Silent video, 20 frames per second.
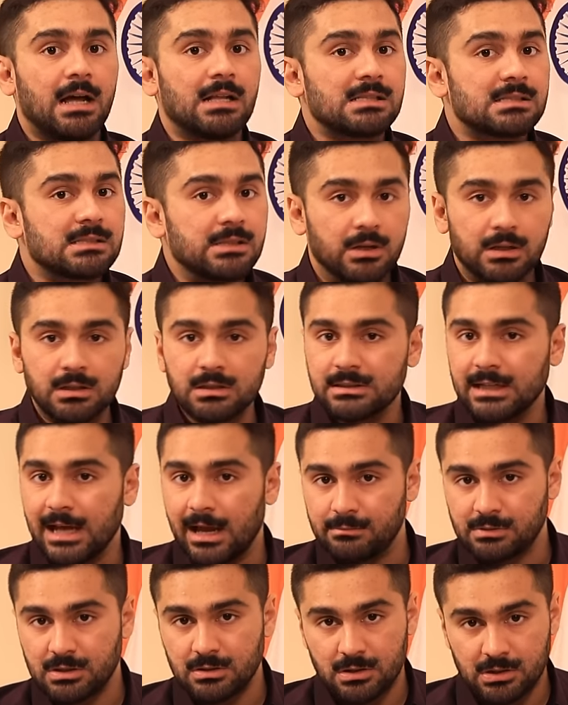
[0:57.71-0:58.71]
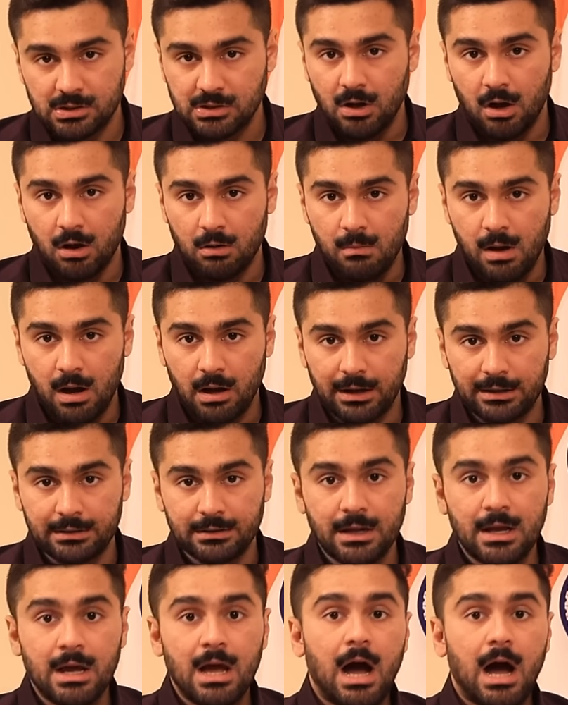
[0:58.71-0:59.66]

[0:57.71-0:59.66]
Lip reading: uncertain times in the stock market,